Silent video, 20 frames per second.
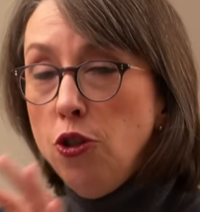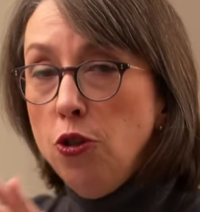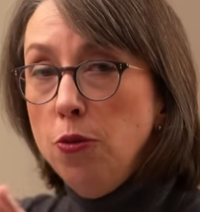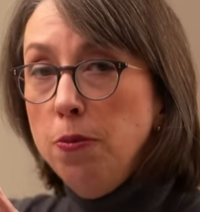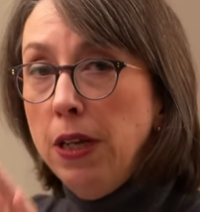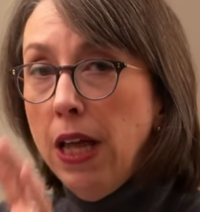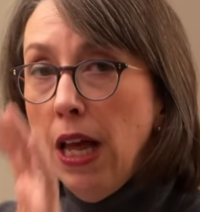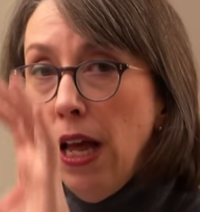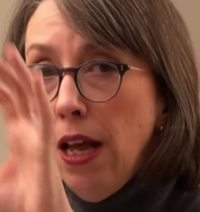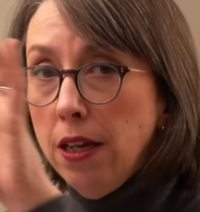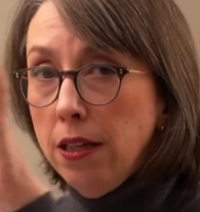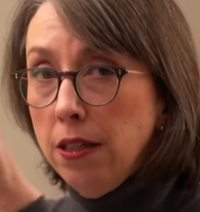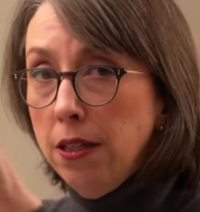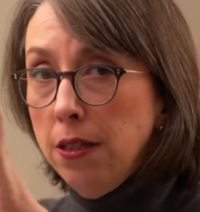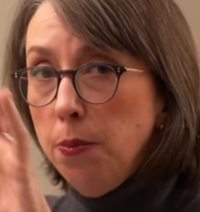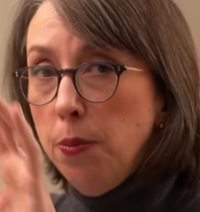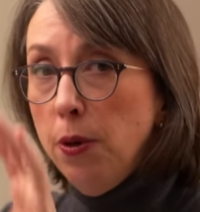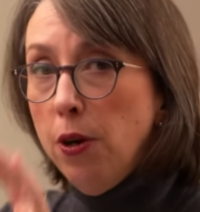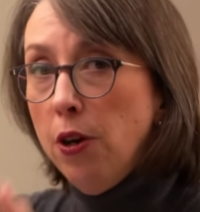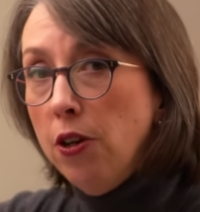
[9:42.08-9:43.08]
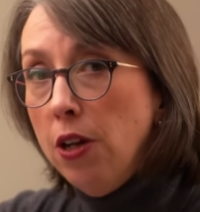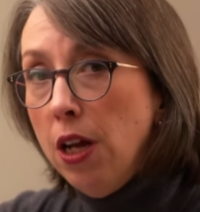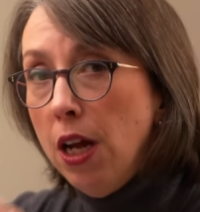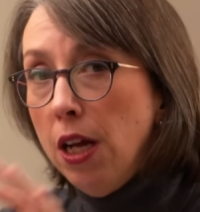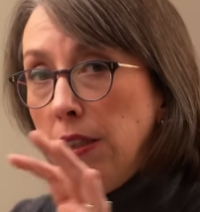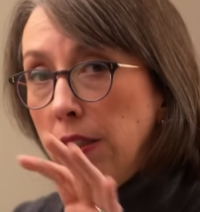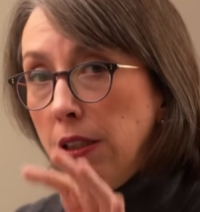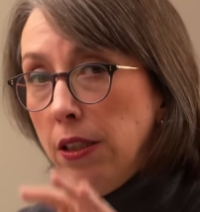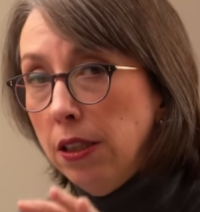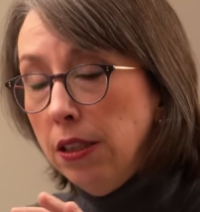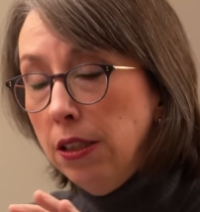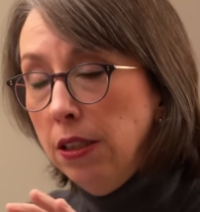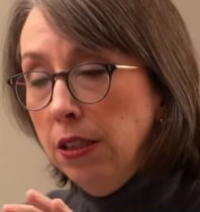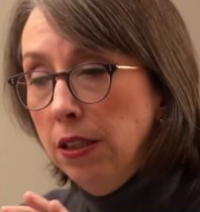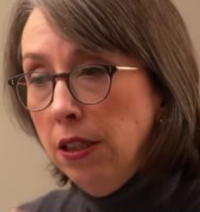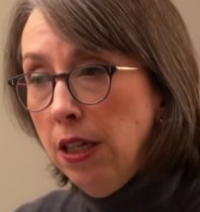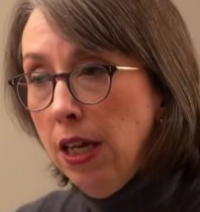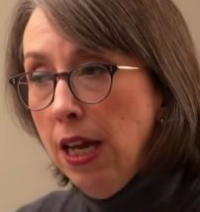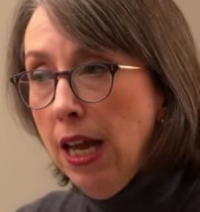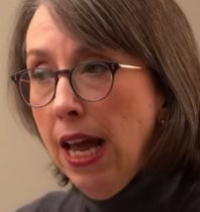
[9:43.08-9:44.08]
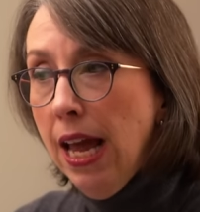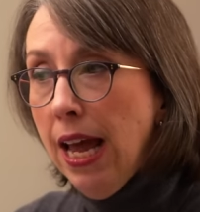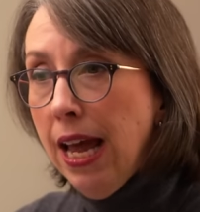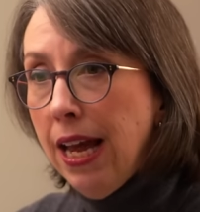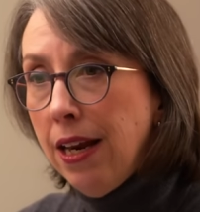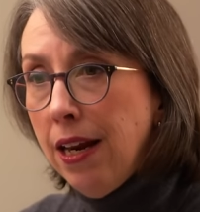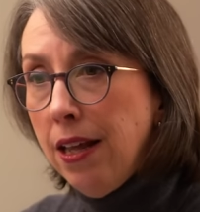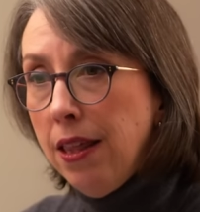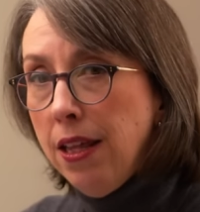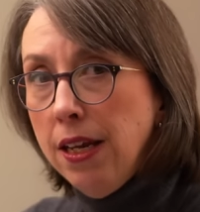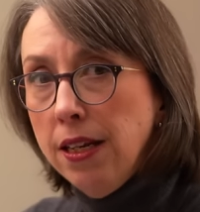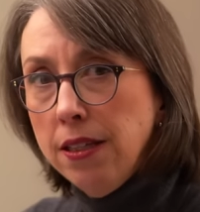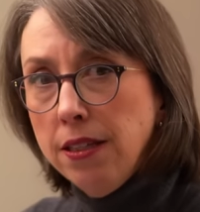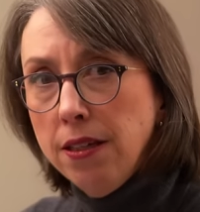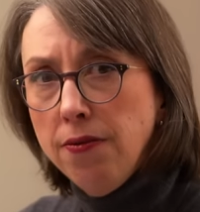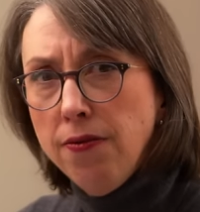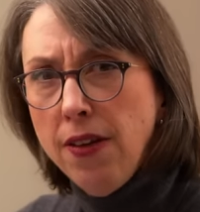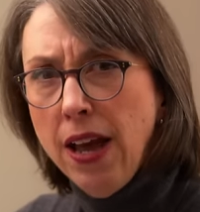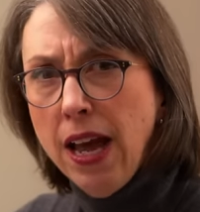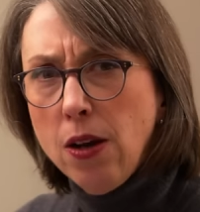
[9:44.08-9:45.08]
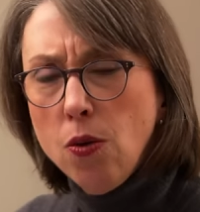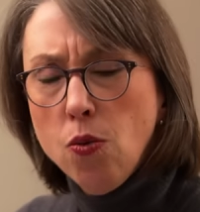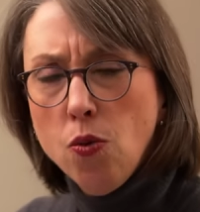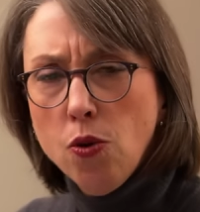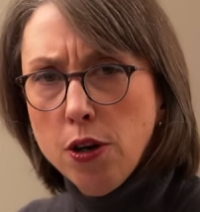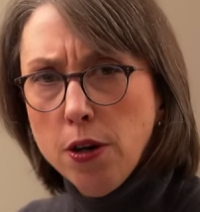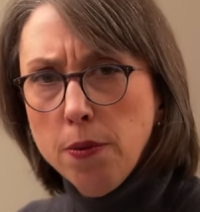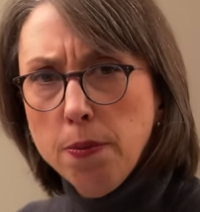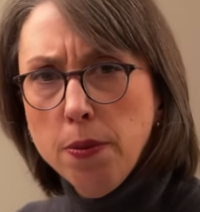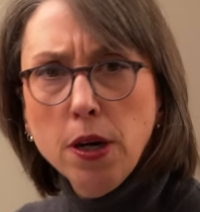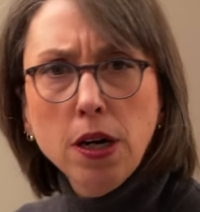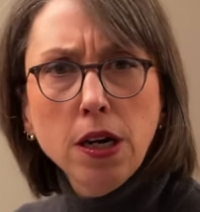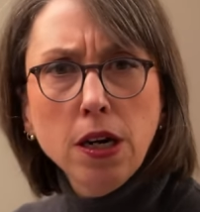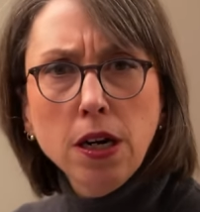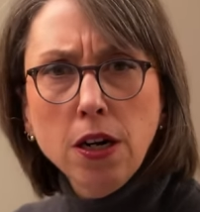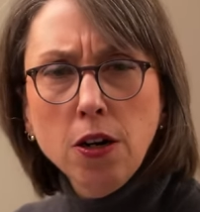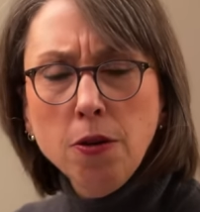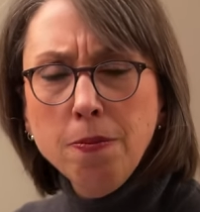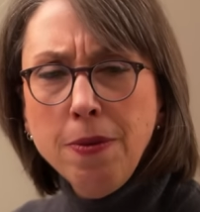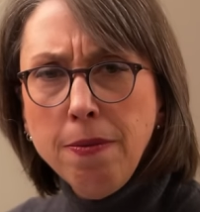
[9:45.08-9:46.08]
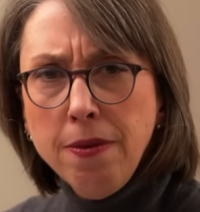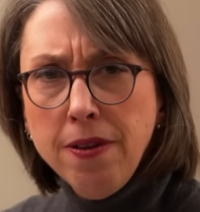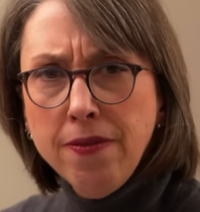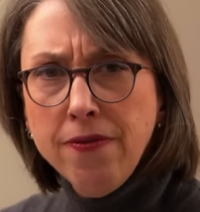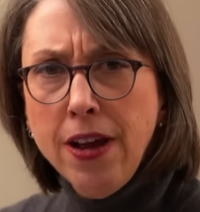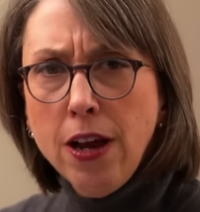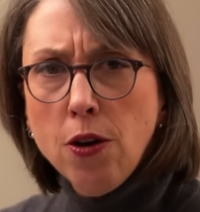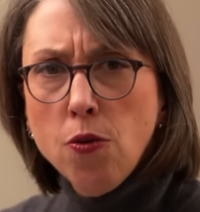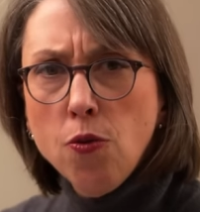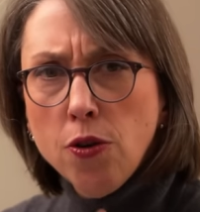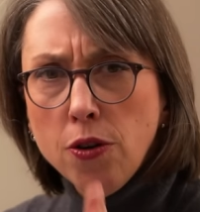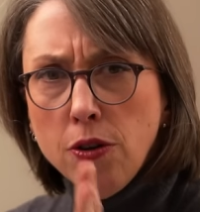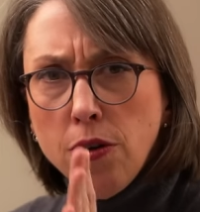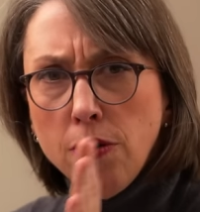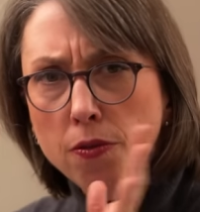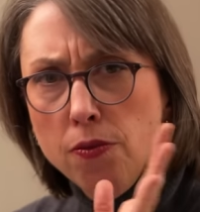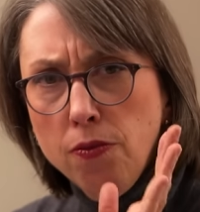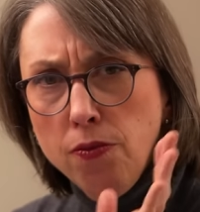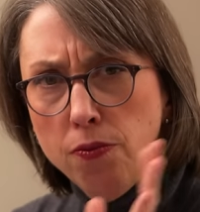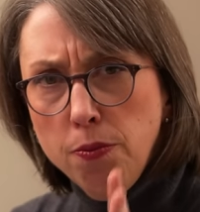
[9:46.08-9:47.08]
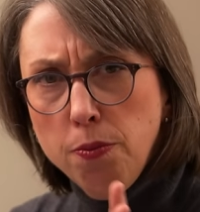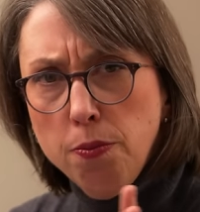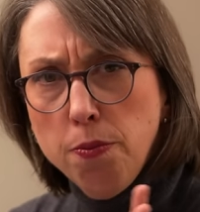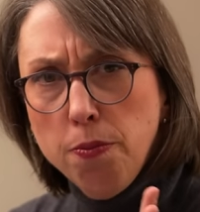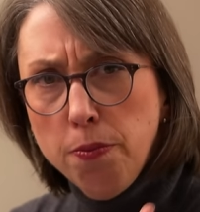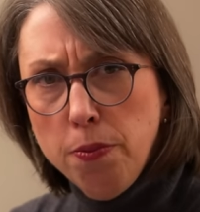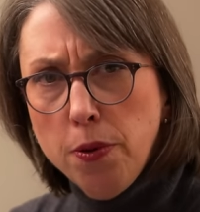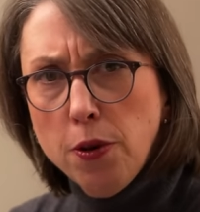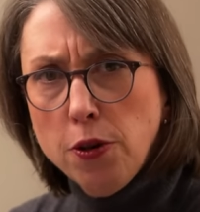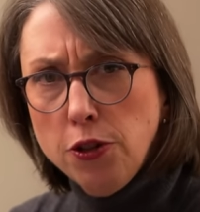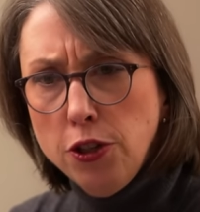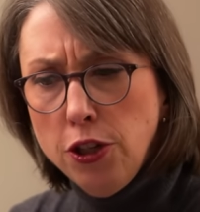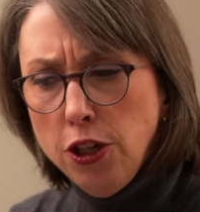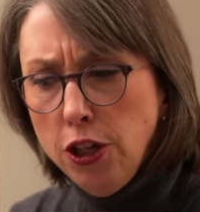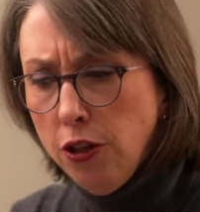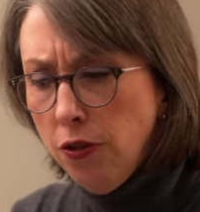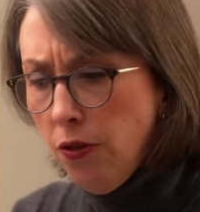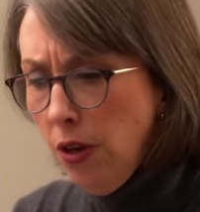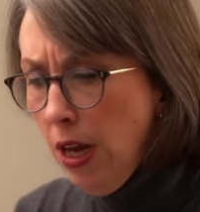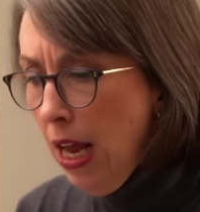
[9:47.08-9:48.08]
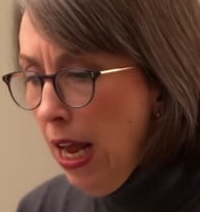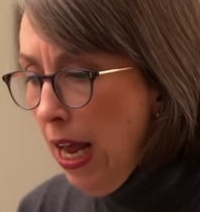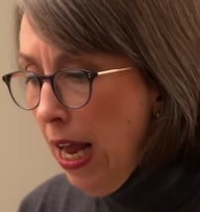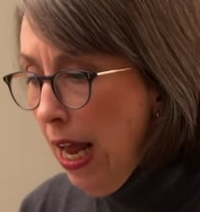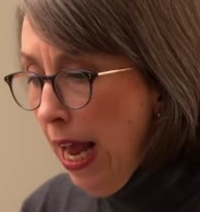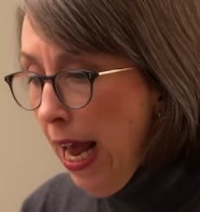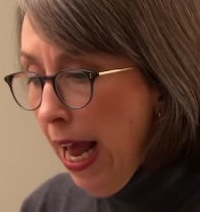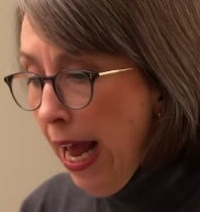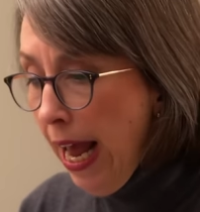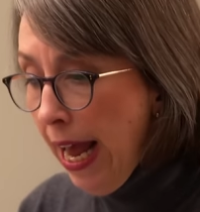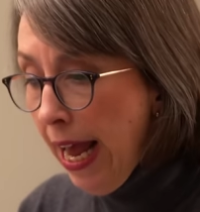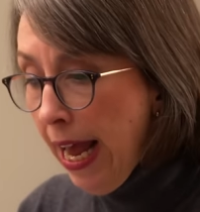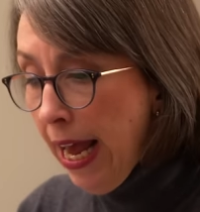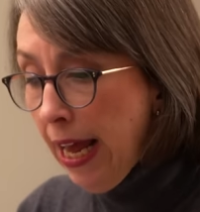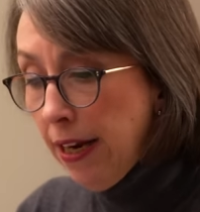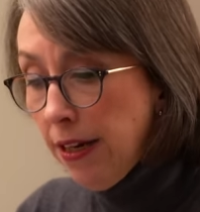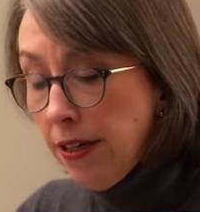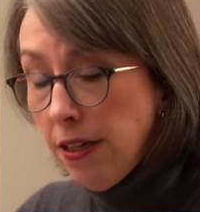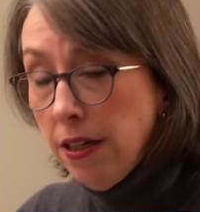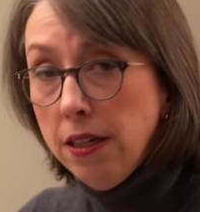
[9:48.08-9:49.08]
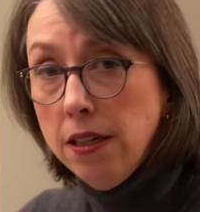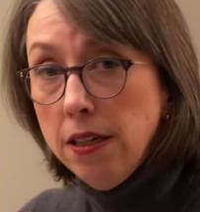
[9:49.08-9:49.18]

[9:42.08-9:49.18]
blocks per color, and I think it's a fat quarter per, maybe a fat quarter per 2. And